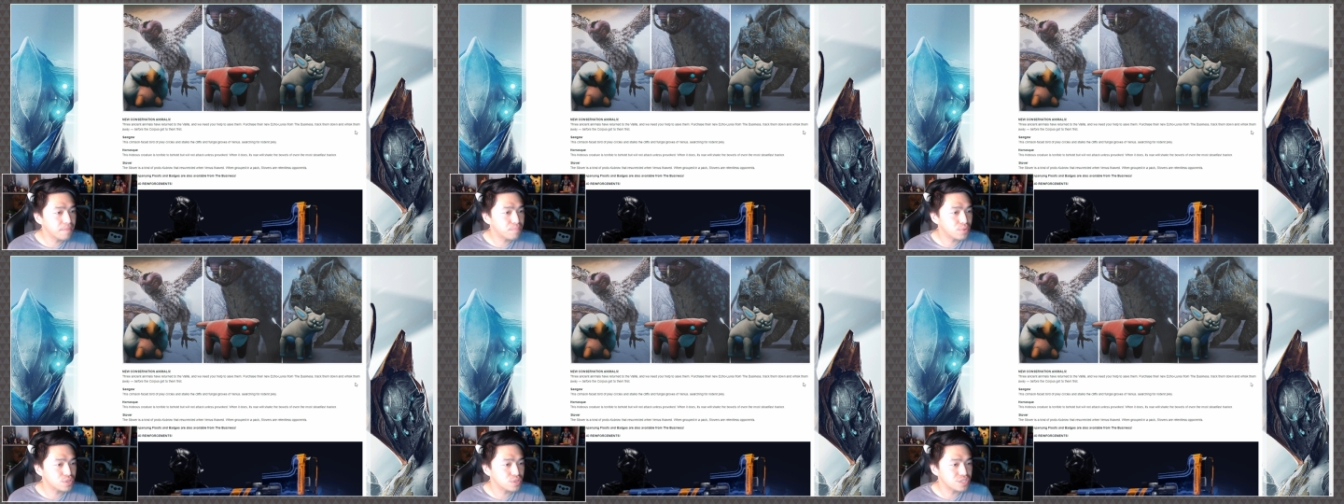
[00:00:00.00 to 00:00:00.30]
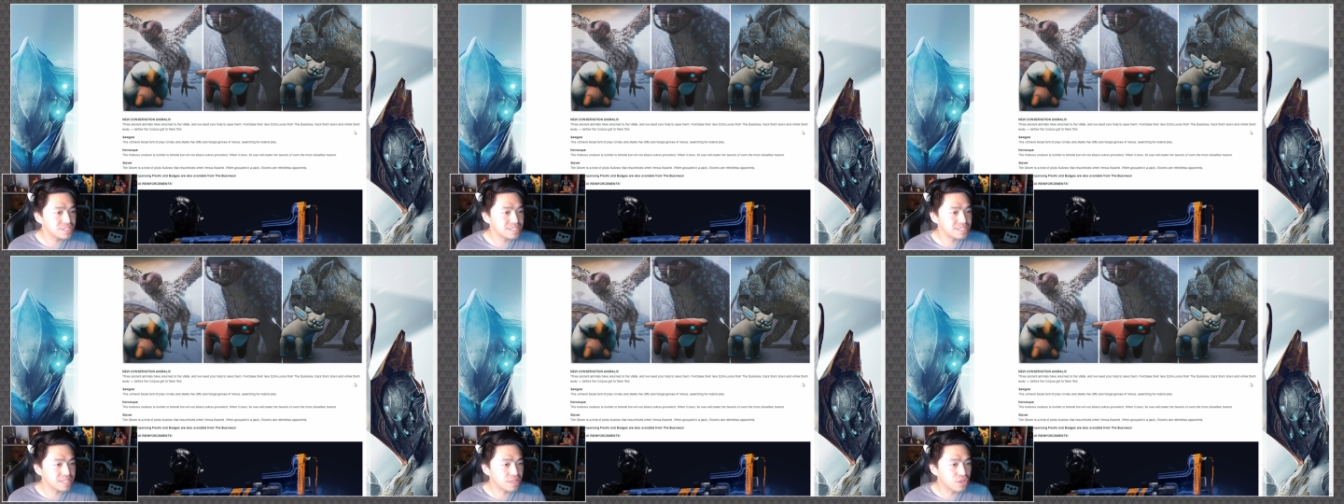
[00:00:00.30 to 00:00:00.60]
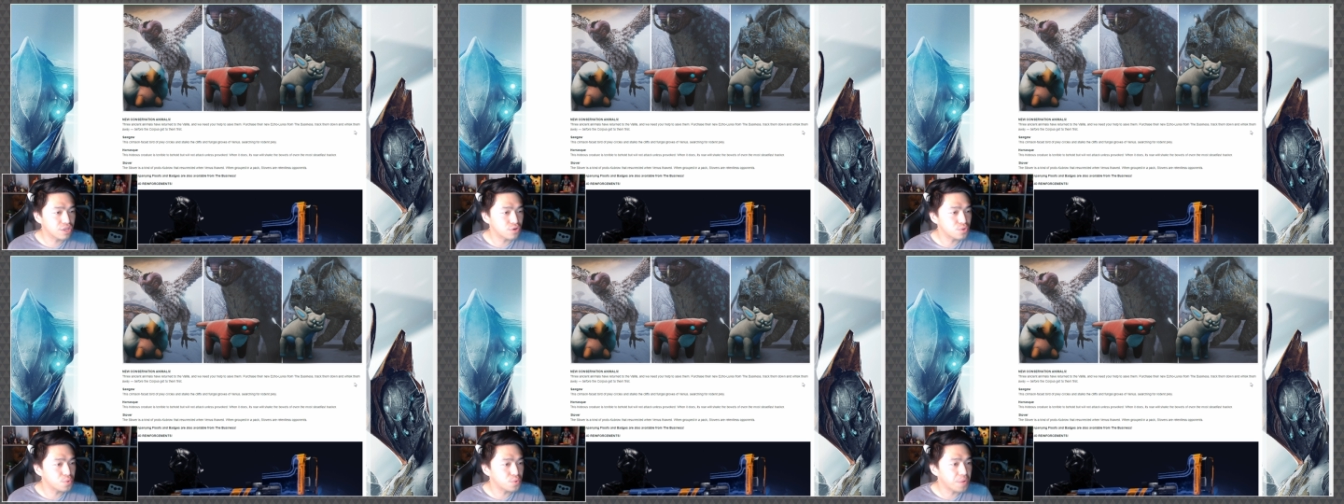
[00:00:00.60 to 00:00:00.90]
purchase
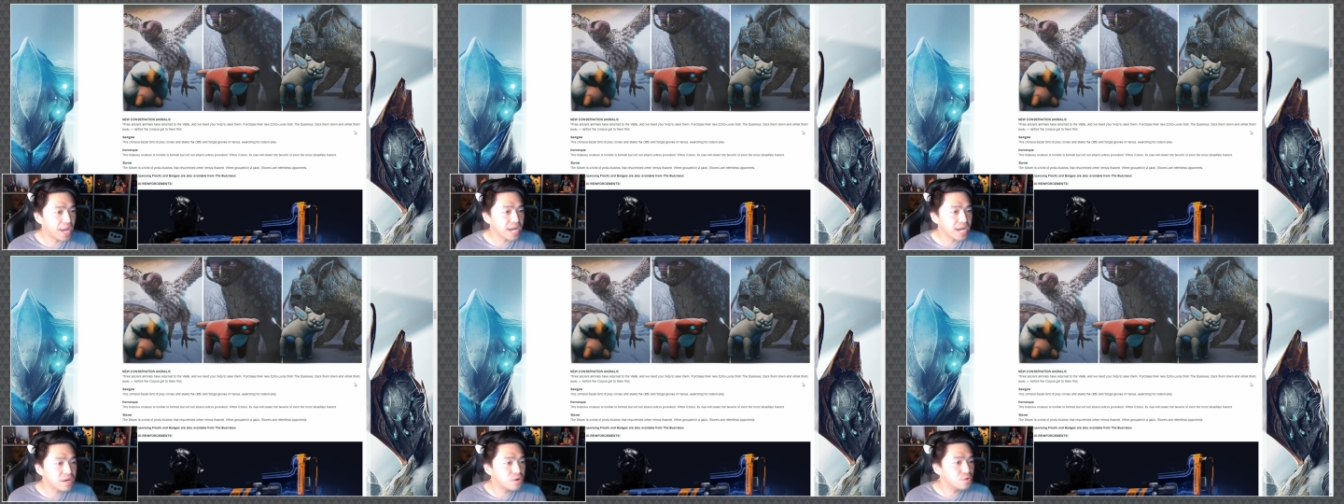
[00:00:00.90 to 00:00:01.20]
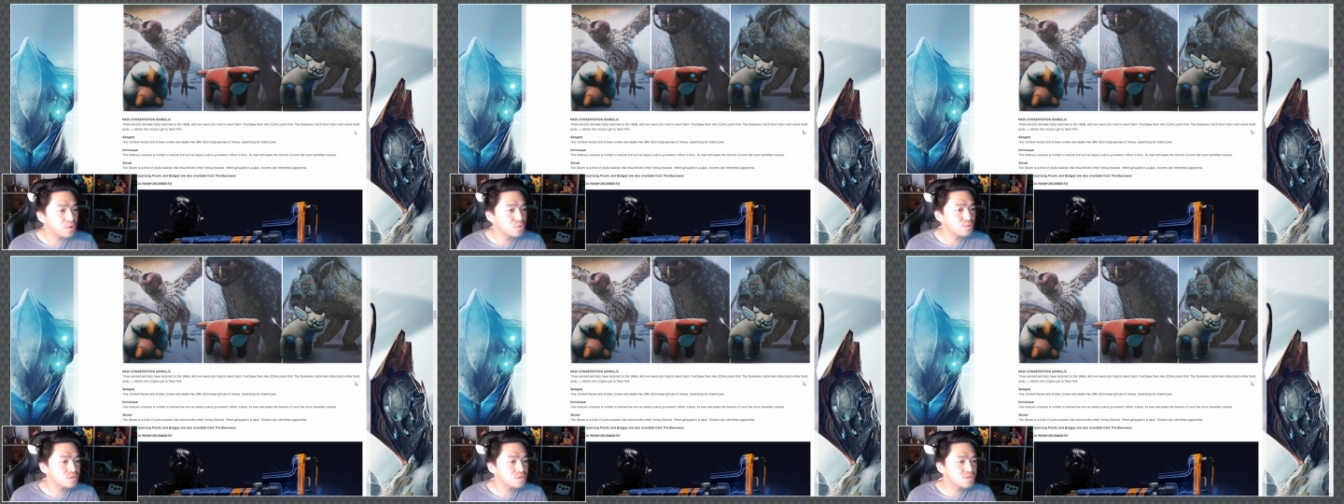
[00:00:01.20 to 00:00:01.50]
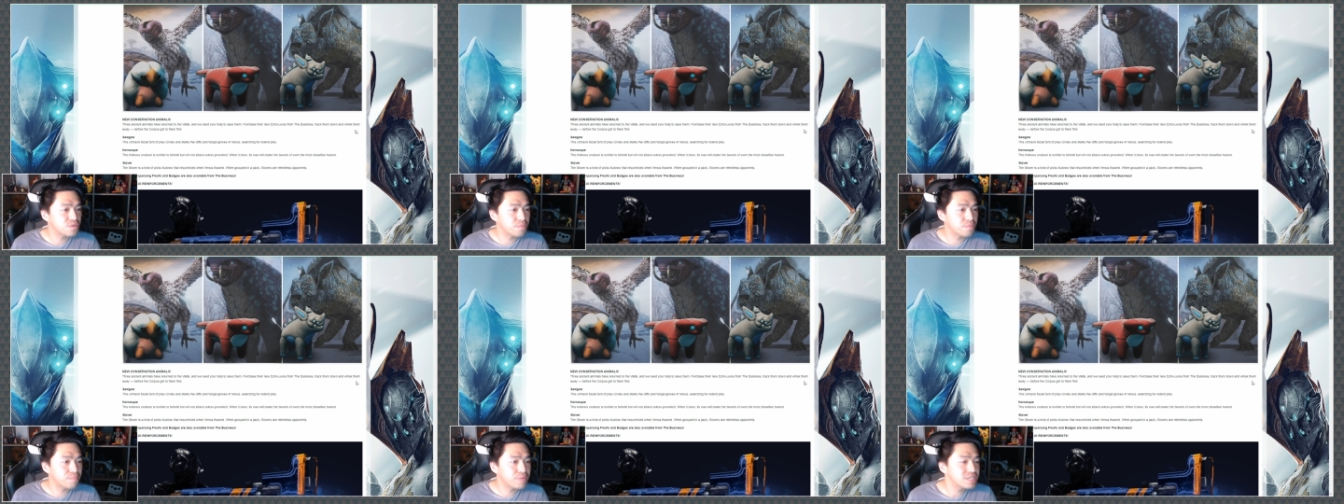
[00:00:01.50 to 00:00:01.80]
their new echo lures
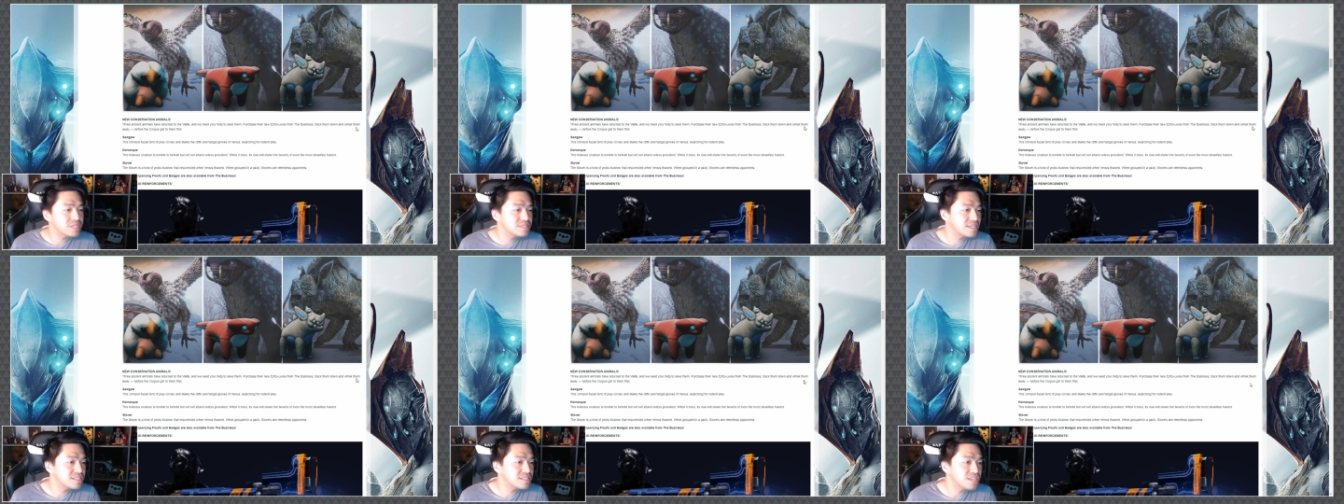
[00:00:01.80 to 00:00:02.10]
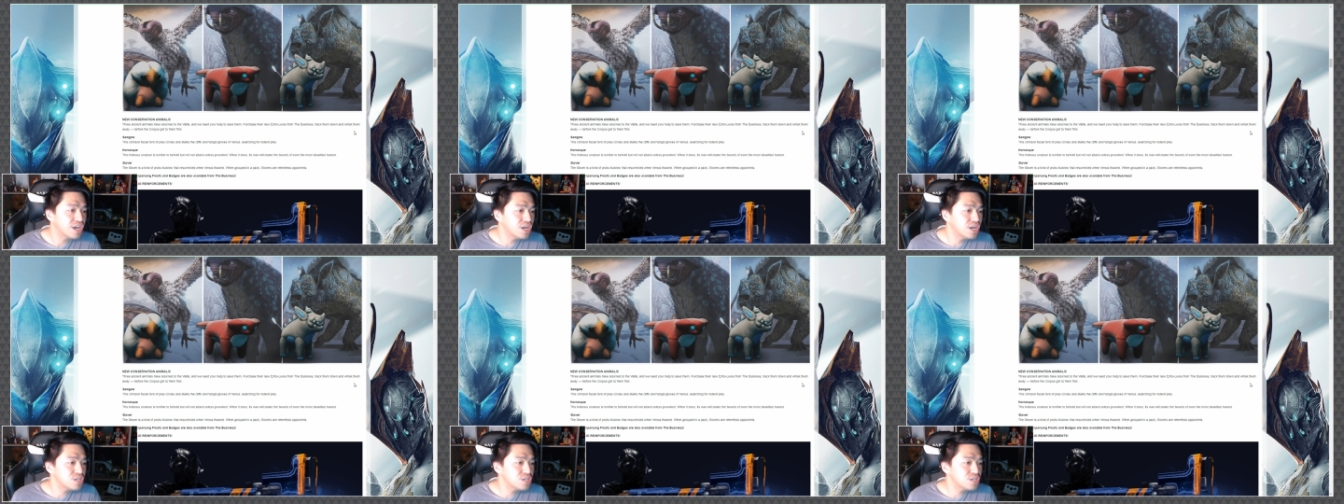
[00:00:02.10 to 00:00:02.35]
from the business,